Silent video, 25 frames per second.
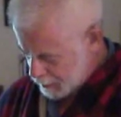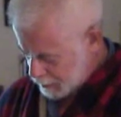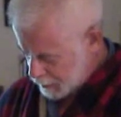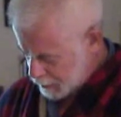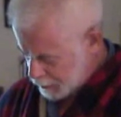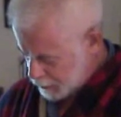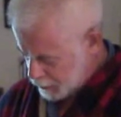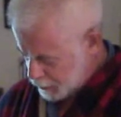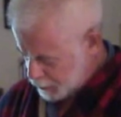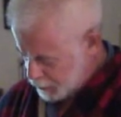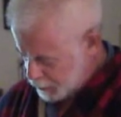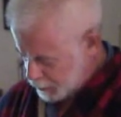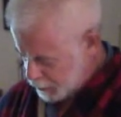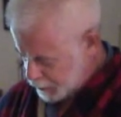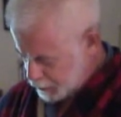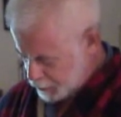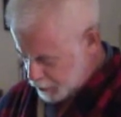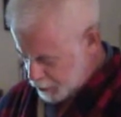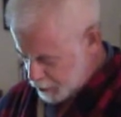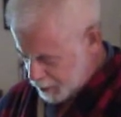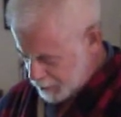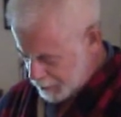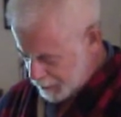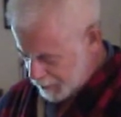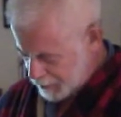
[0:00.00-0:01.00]
you
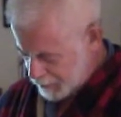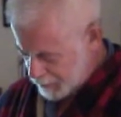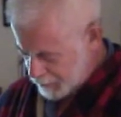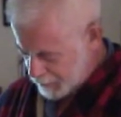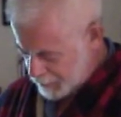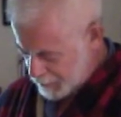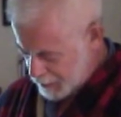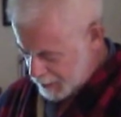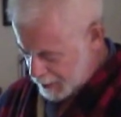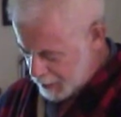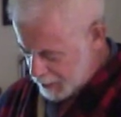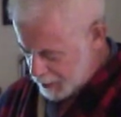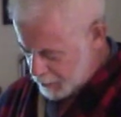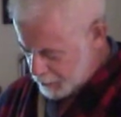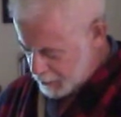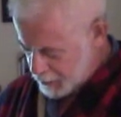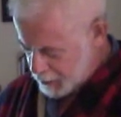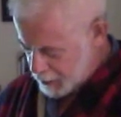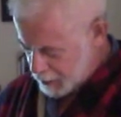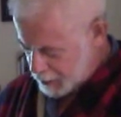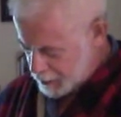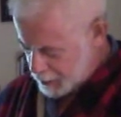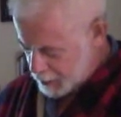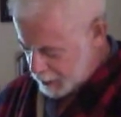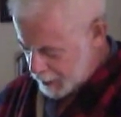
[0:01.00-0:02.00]
determine the fire was
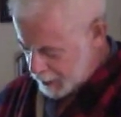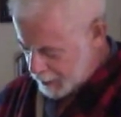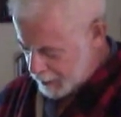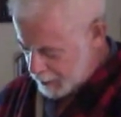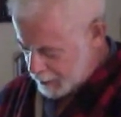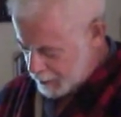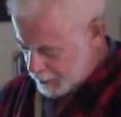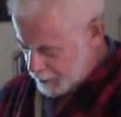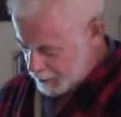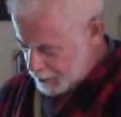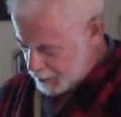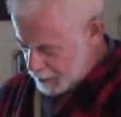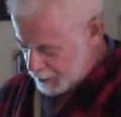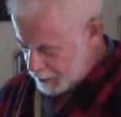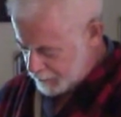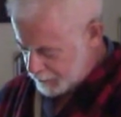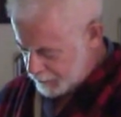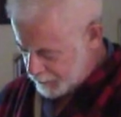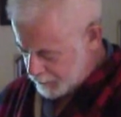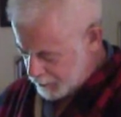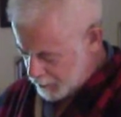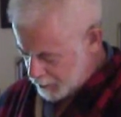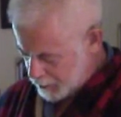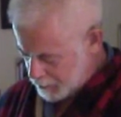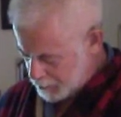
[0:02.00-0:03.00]
ignited
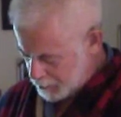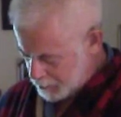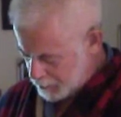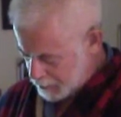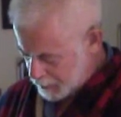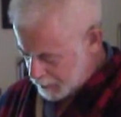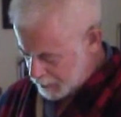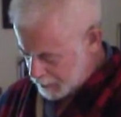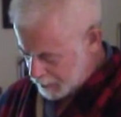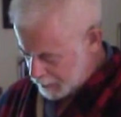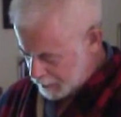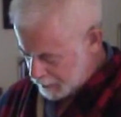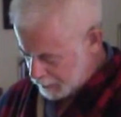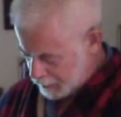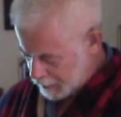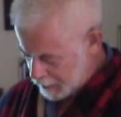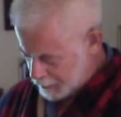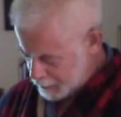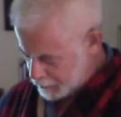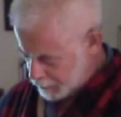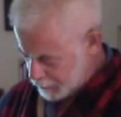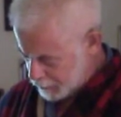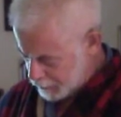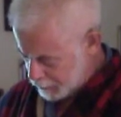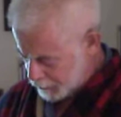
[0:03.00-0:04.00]
from an
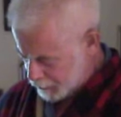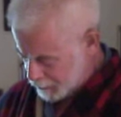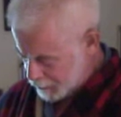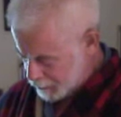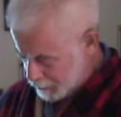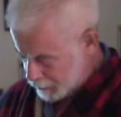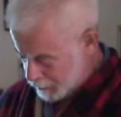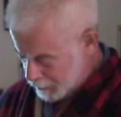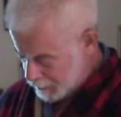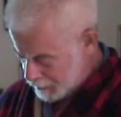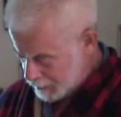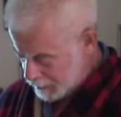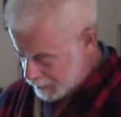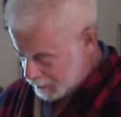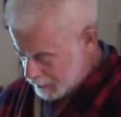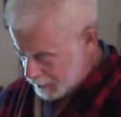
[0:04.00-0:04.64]
electrical short,